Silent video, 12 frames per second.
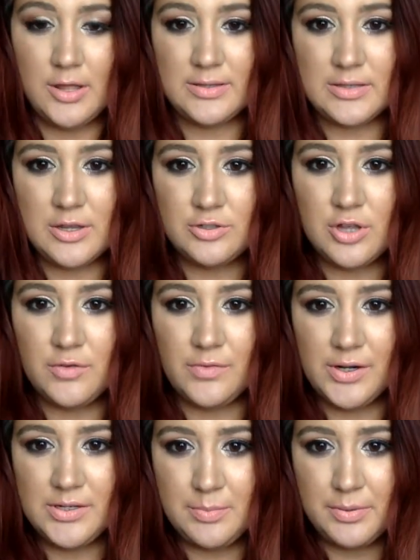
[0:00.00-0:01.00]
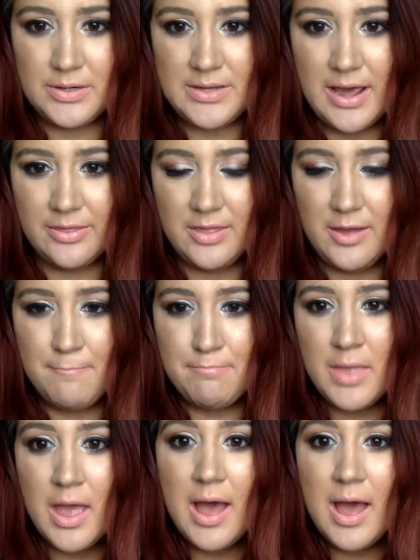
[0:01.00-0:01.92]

this goes over it to protect them.